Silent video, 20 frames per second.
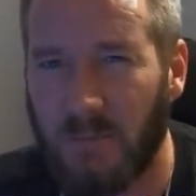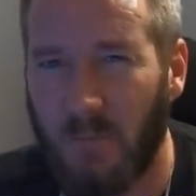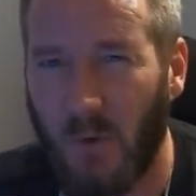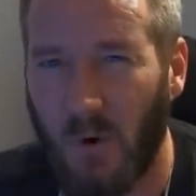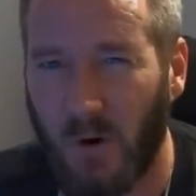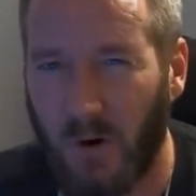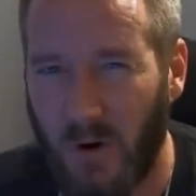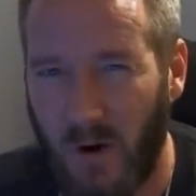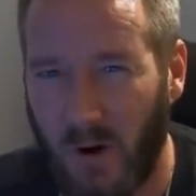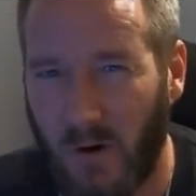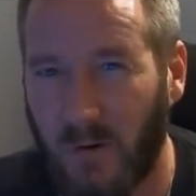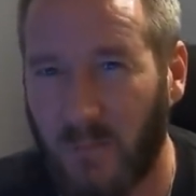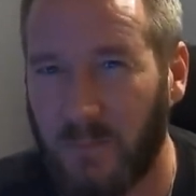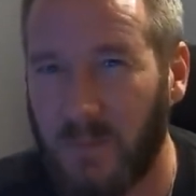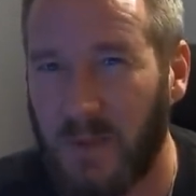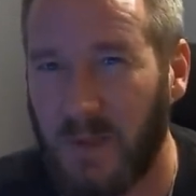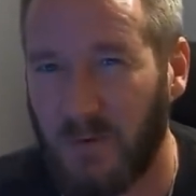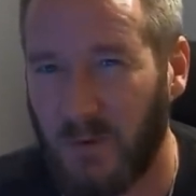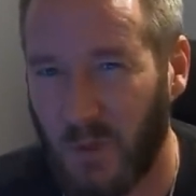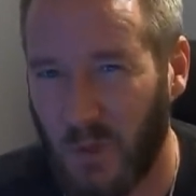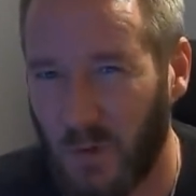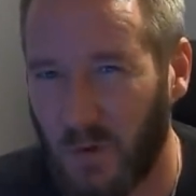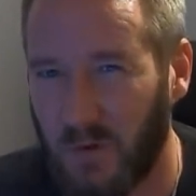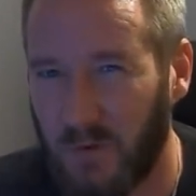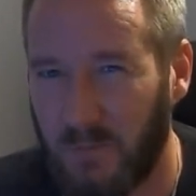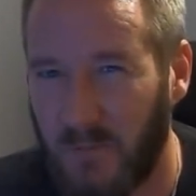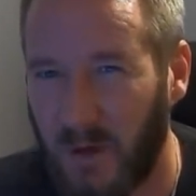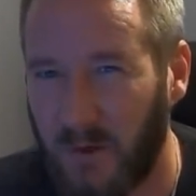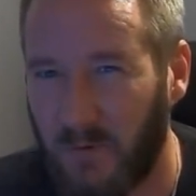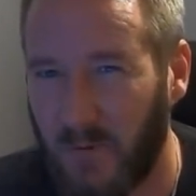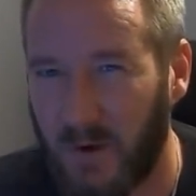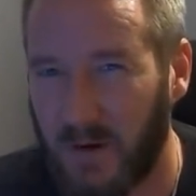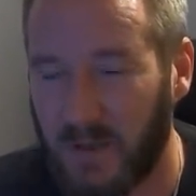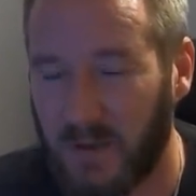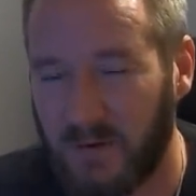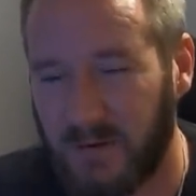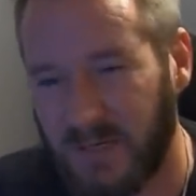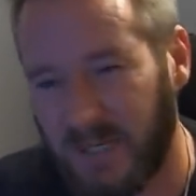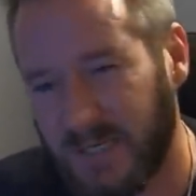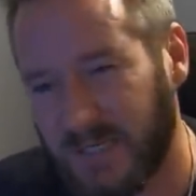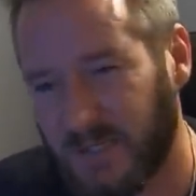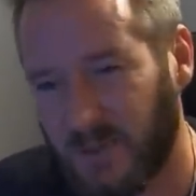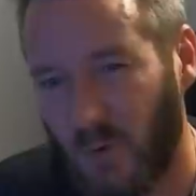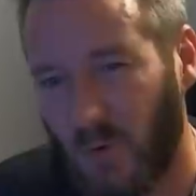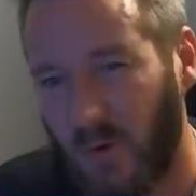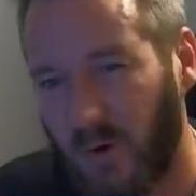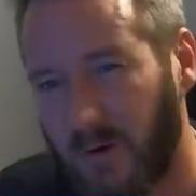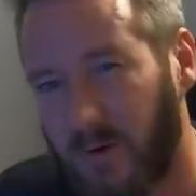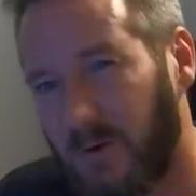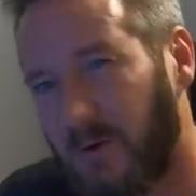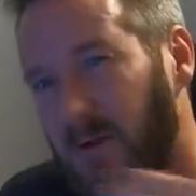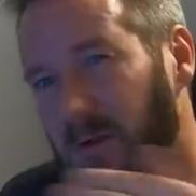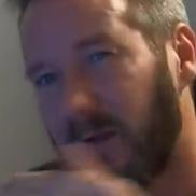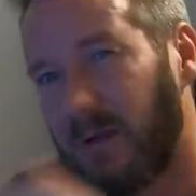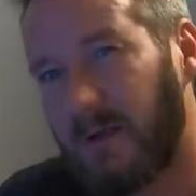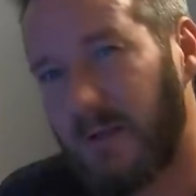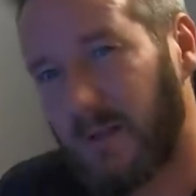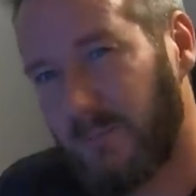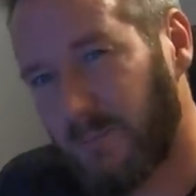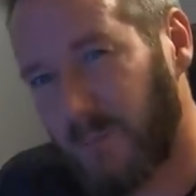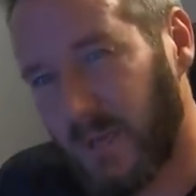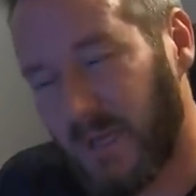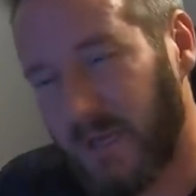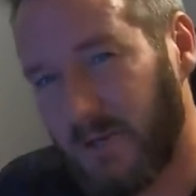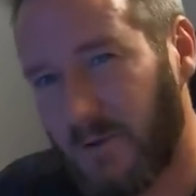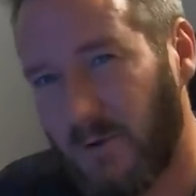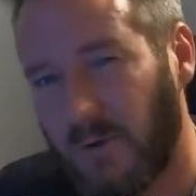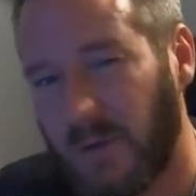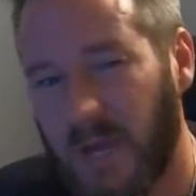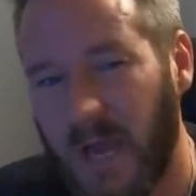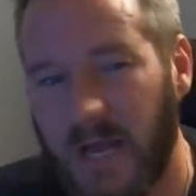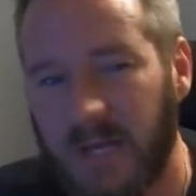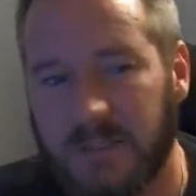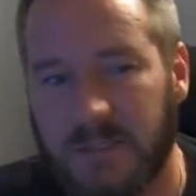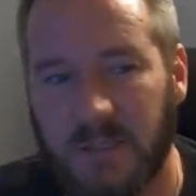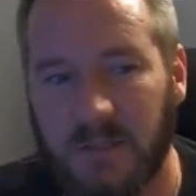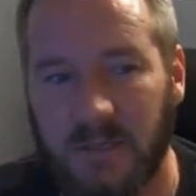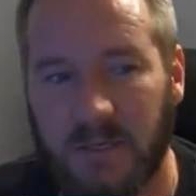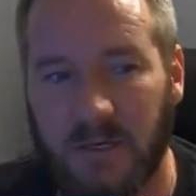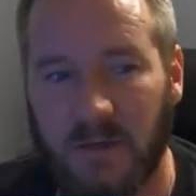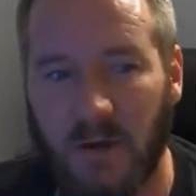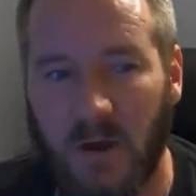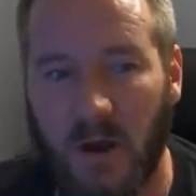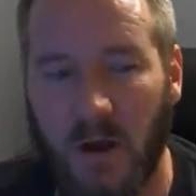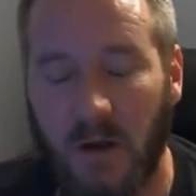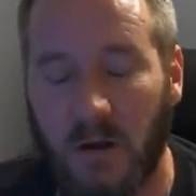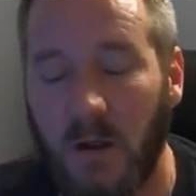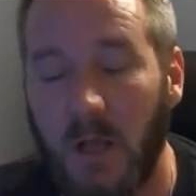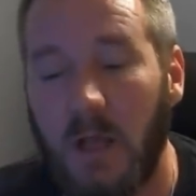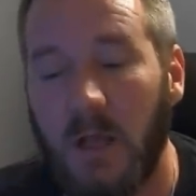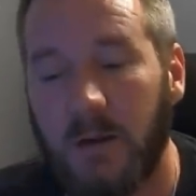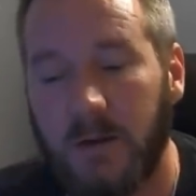more harm than good by running a diesel oil in your gasoline car.